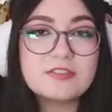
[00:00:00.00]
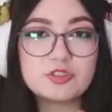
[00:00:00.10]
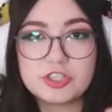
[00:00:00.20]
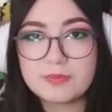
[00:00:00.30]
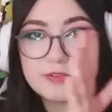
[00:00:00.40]
the
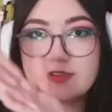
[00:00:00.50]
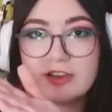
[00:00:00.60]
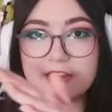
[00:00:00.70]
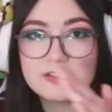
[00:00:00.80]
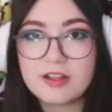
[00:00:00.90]
shape of
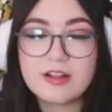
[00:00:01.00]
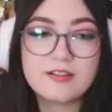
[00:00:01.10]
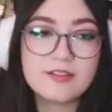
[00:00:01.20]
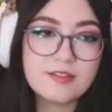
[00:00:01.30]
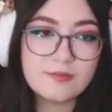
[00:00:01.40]
like
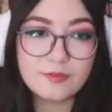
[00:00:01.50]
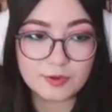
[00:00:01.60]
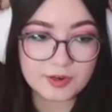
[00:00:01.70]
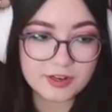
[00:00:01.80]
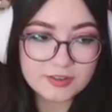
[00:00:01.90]

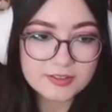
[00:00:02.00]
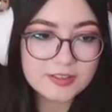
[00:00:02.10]
Florida.